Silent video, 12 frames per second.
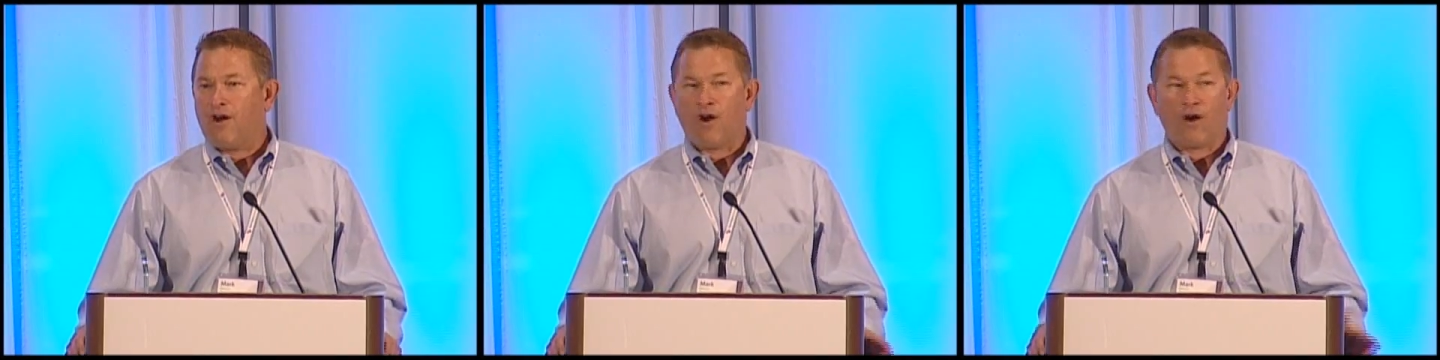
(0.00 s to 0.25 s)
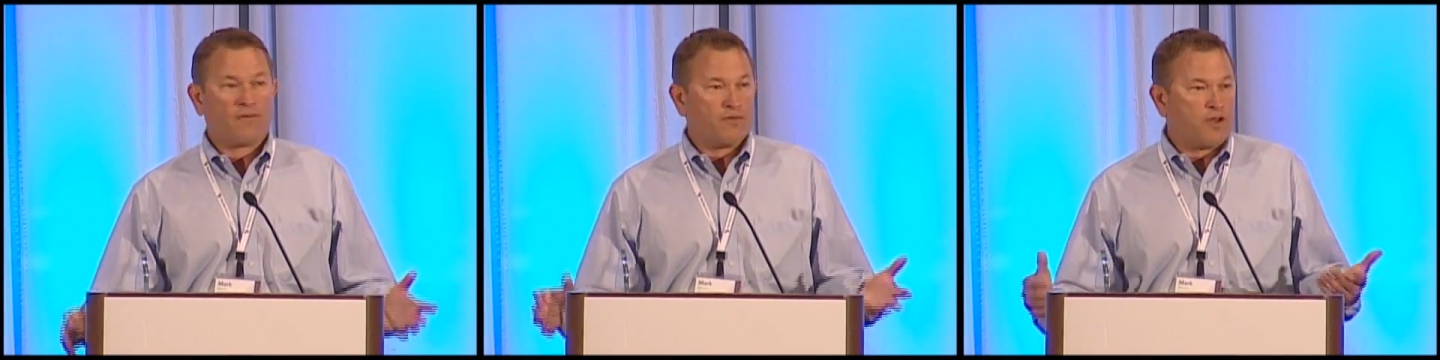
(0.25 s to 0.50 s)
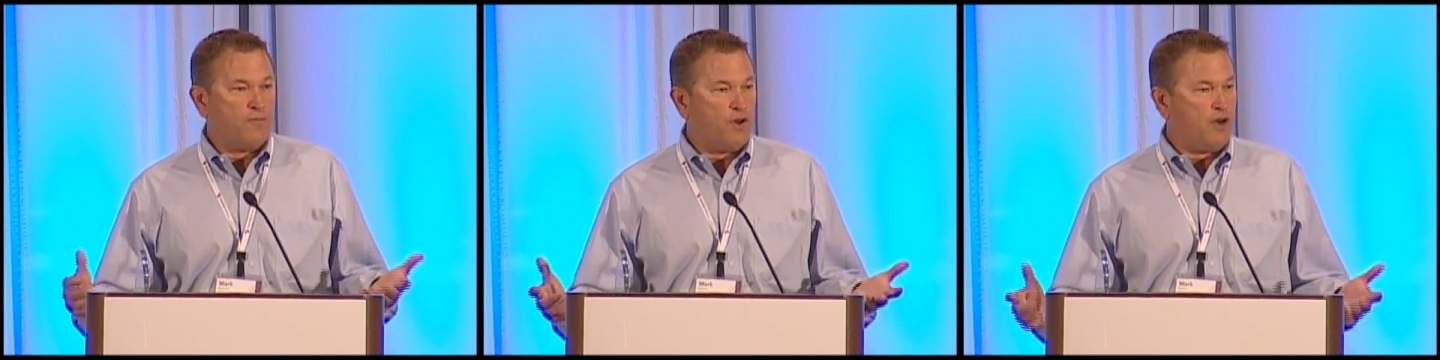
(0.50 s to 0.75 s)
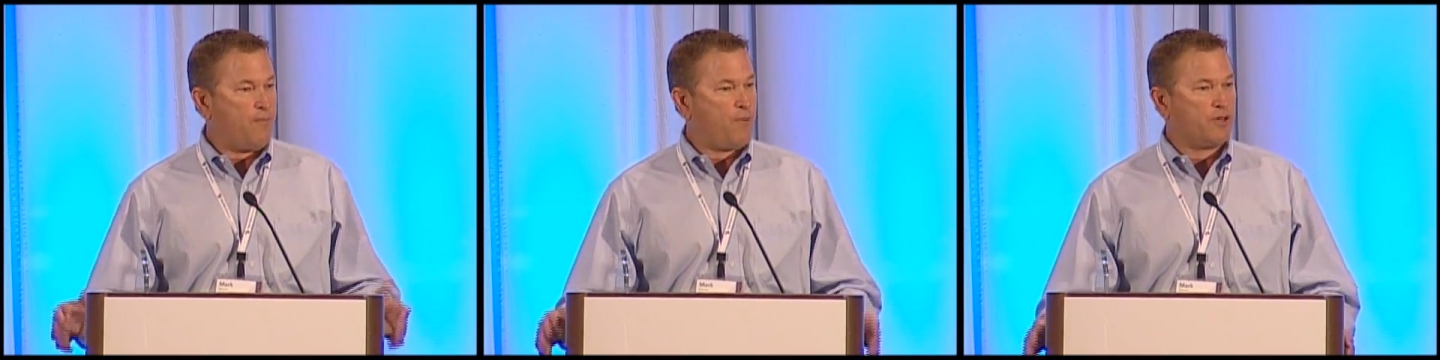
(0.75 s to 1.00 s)
our
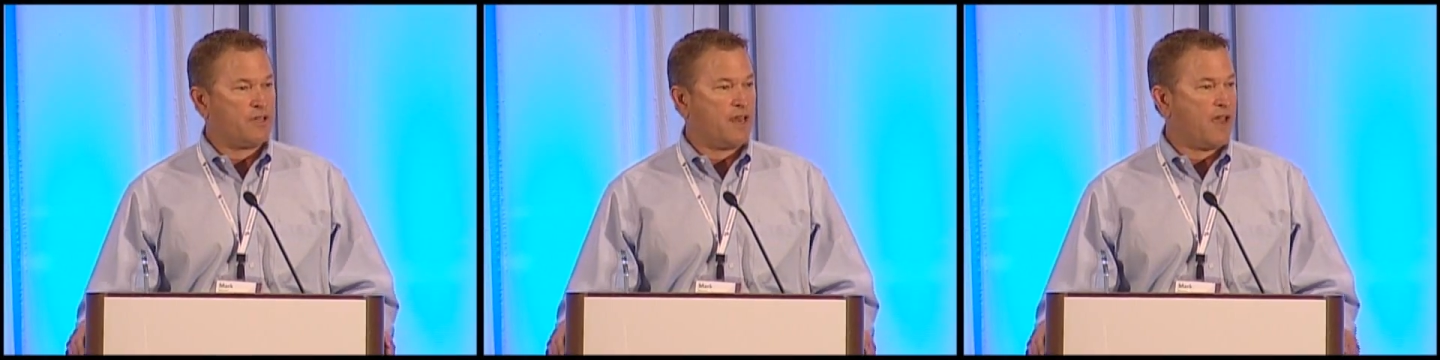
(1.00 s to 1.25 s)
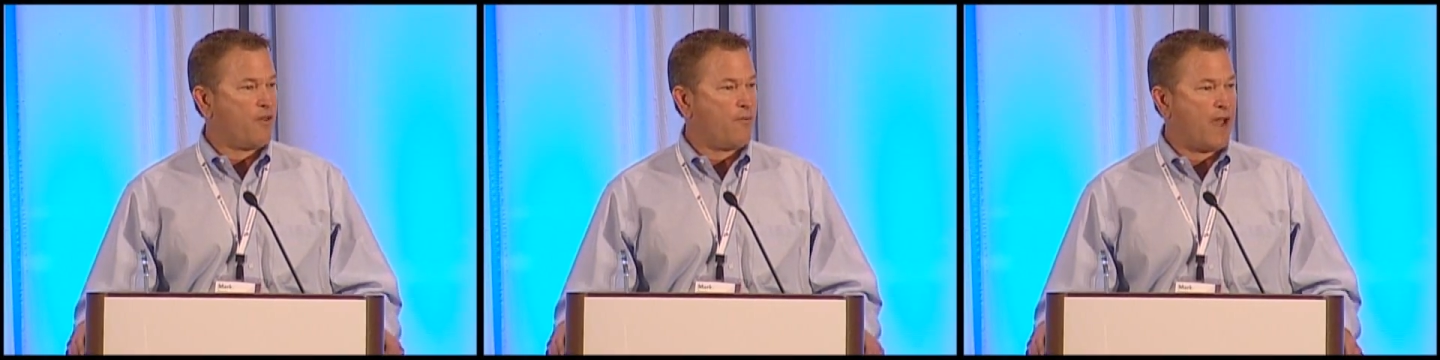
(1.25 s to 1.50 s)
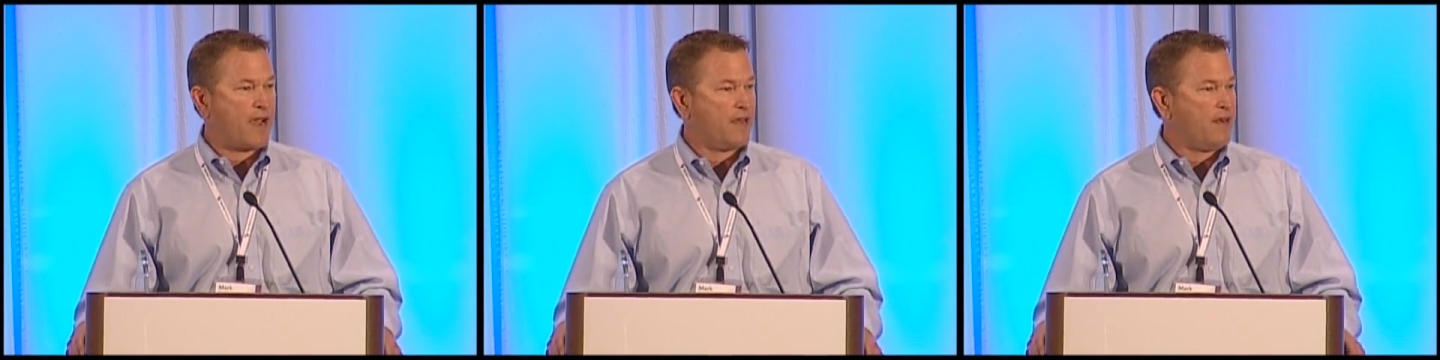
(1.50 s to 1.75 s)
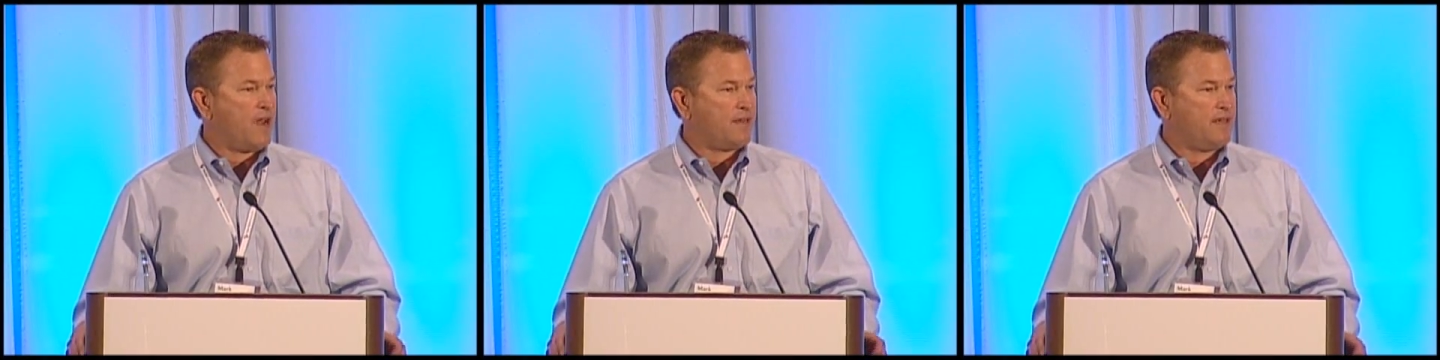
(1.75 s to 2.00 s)
community put together back
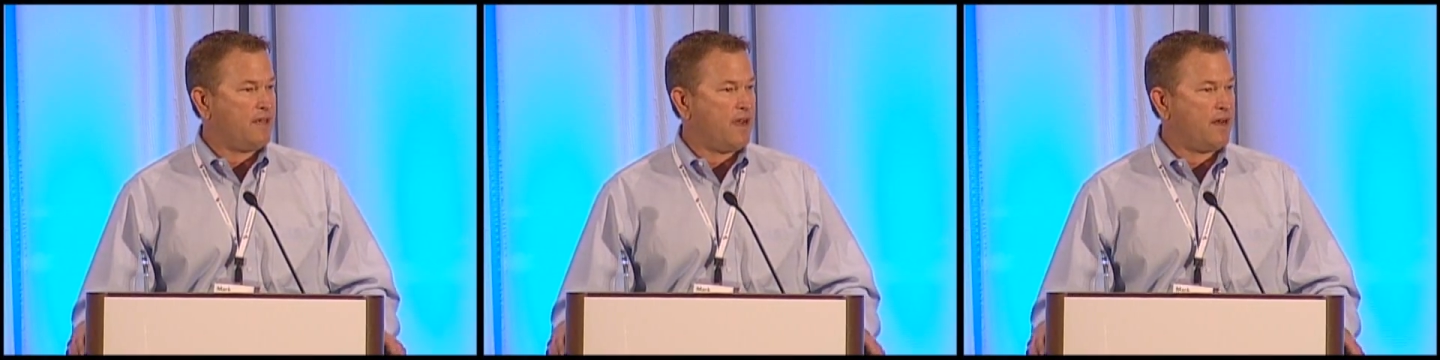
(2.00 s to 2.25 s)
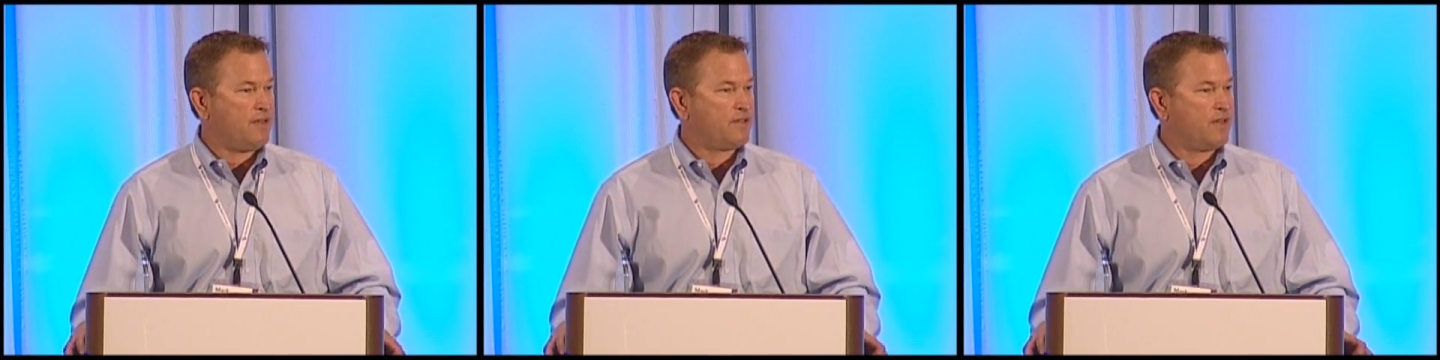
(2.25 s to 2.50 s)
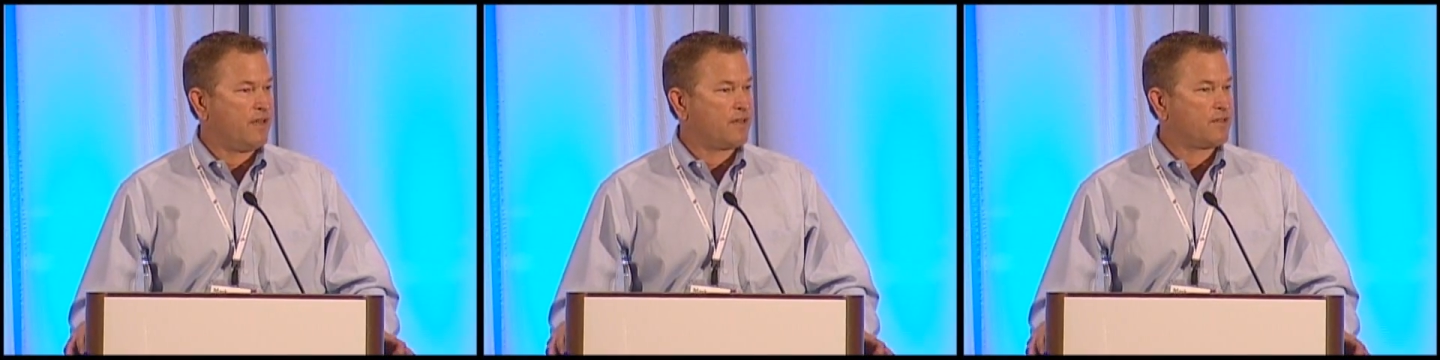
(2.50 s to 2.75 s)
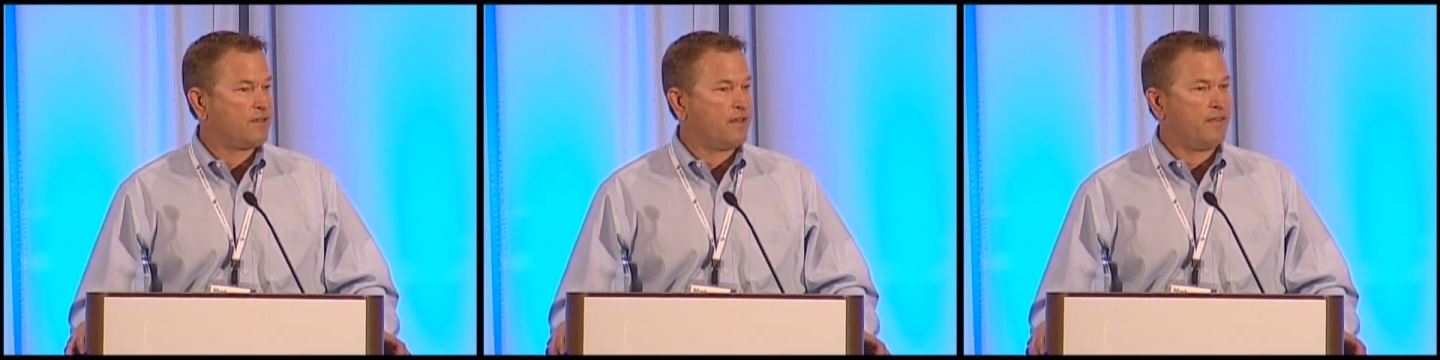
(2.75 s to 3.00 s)
in
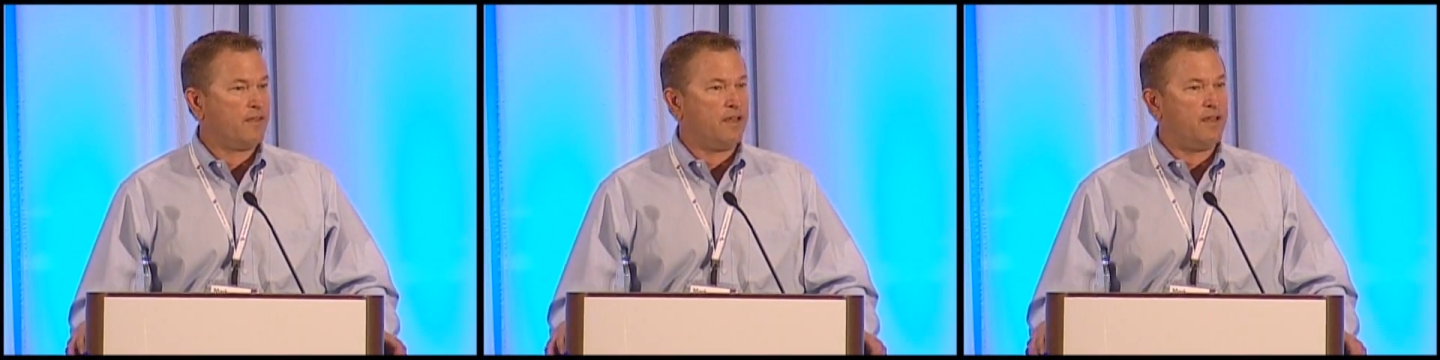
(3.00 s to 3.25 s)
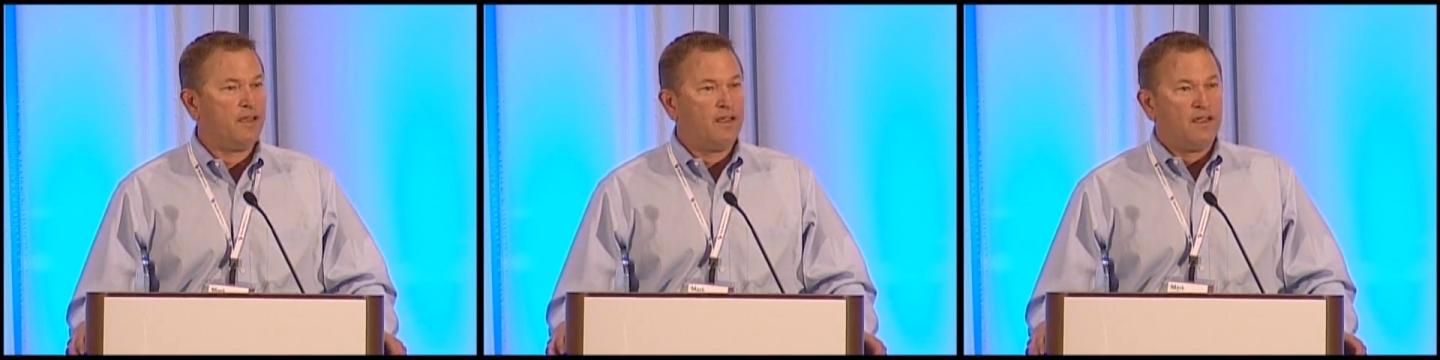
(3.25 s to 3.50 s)
1996. It, uh, the,